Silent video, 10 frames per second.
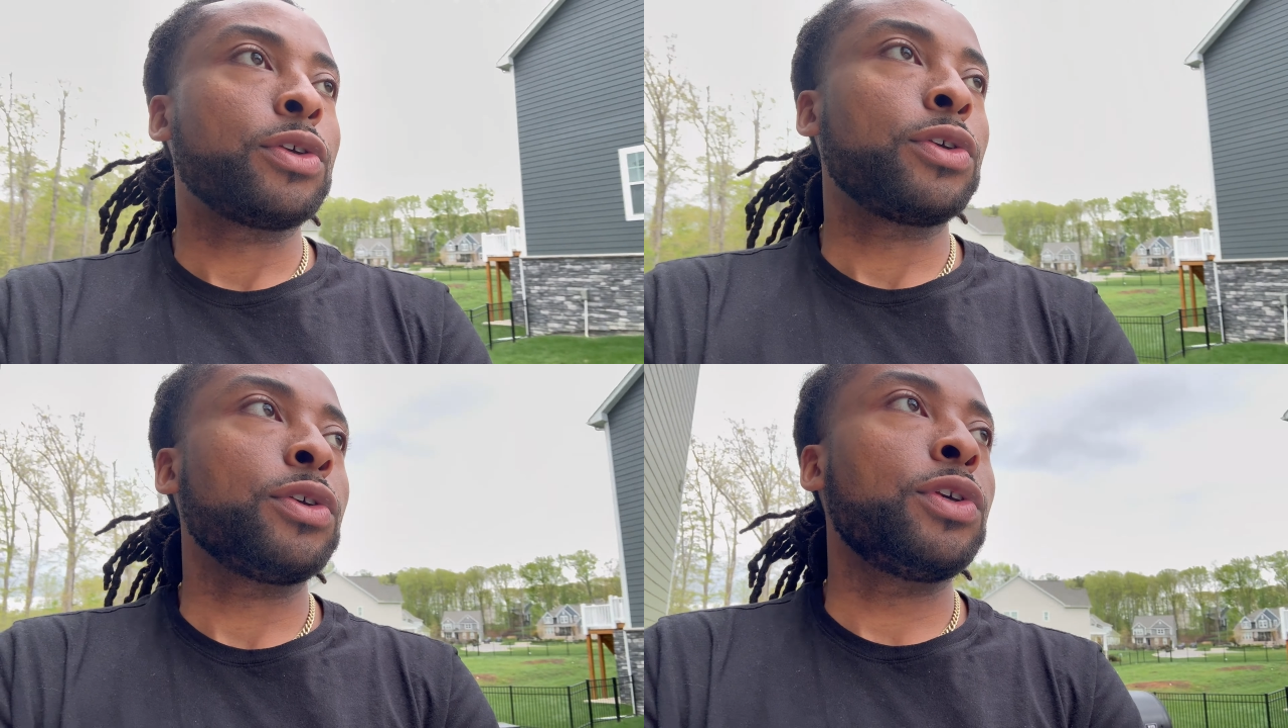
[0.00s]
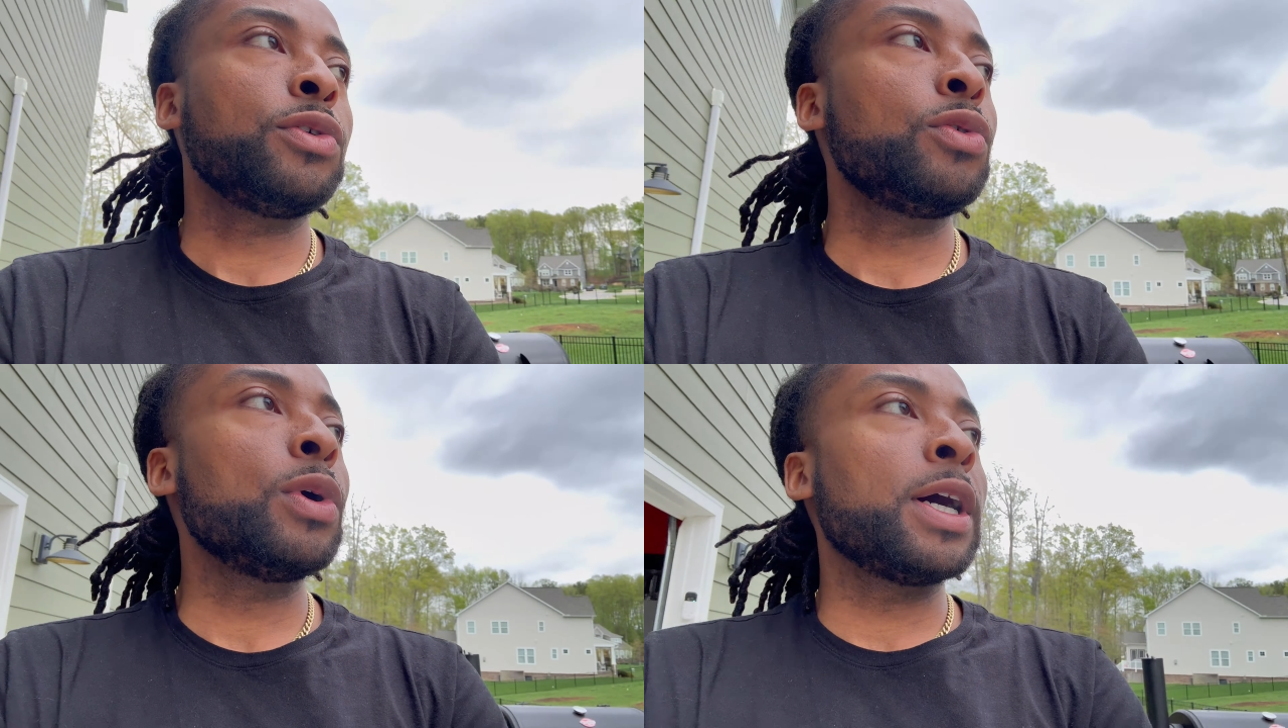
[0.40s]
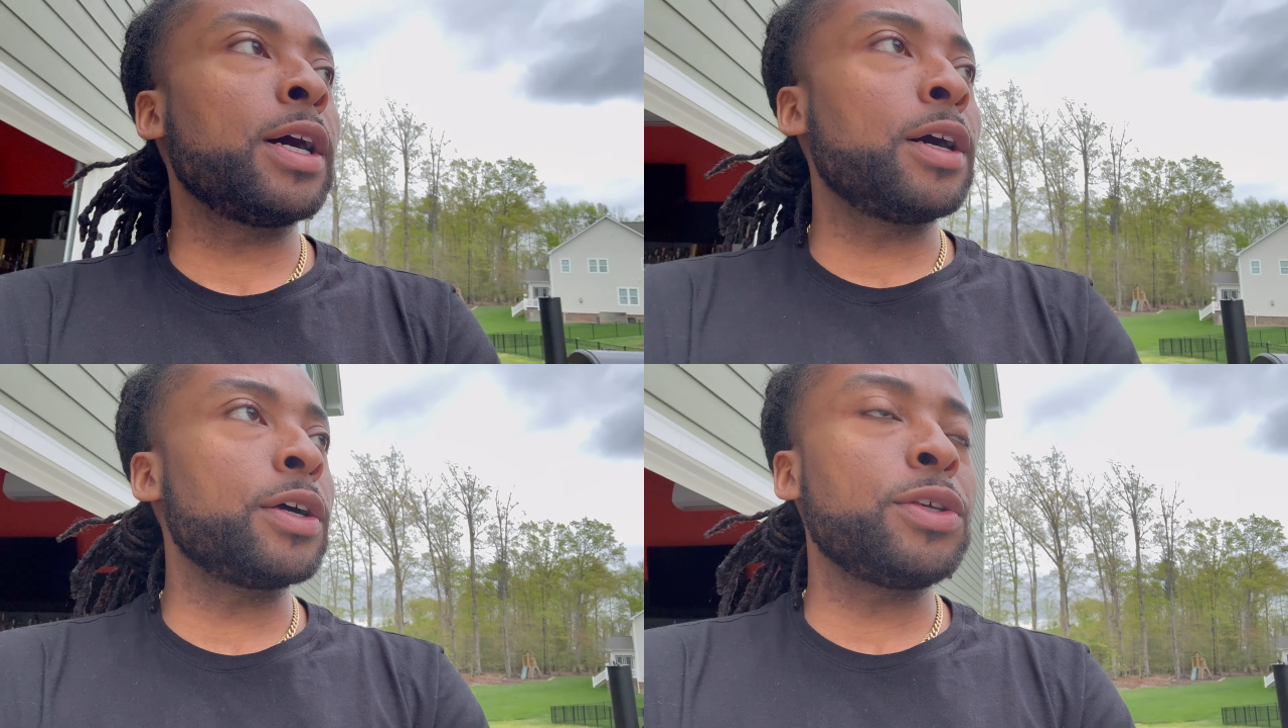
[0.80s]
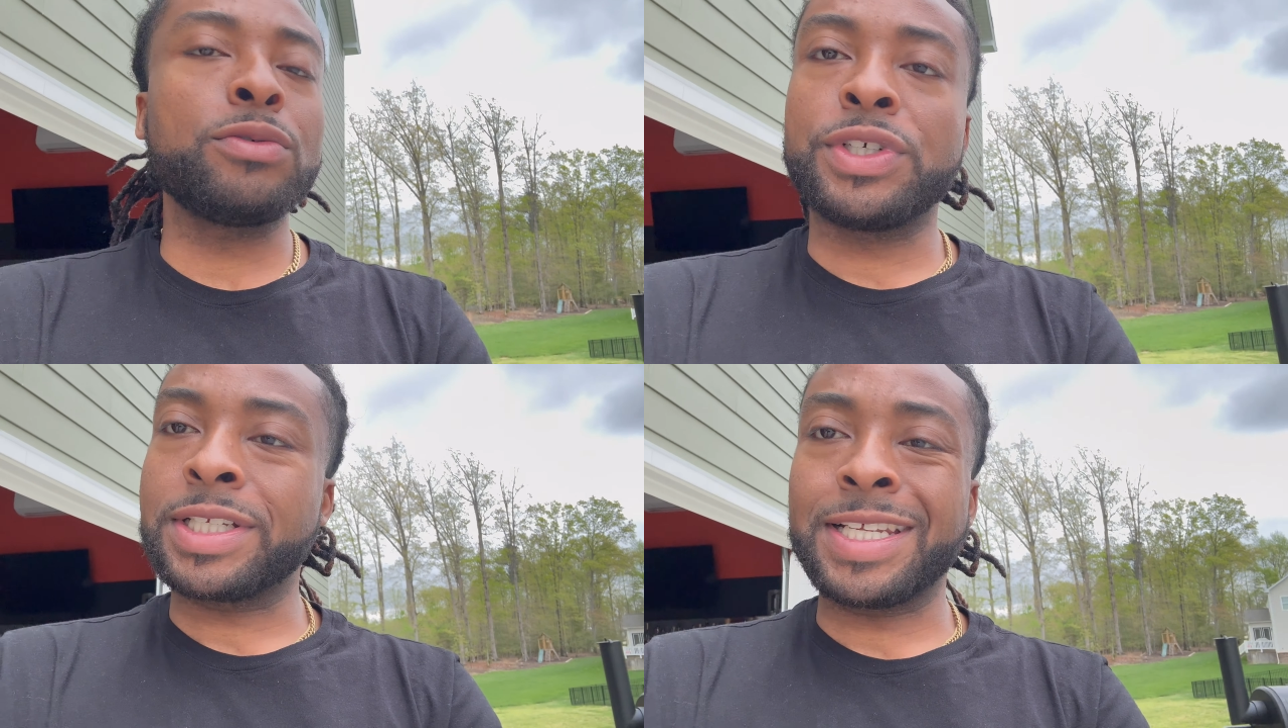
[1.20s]
you
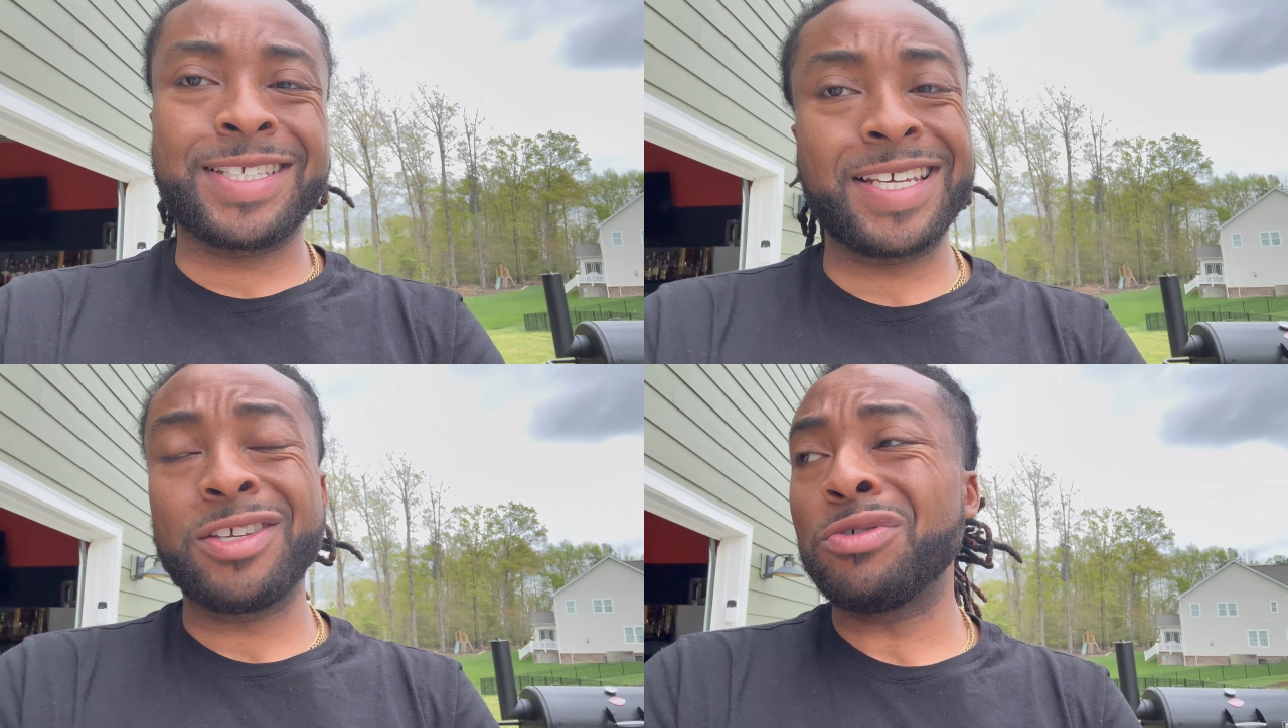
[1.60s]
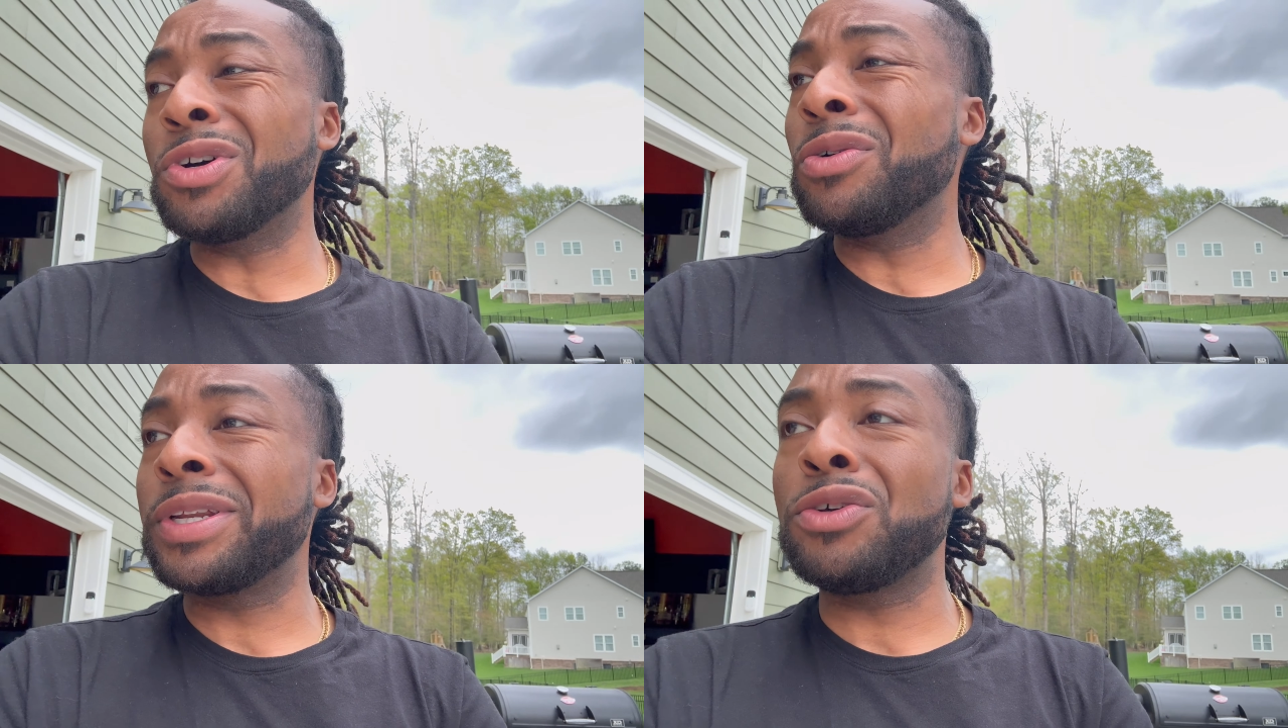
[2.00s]
just, let's say you go and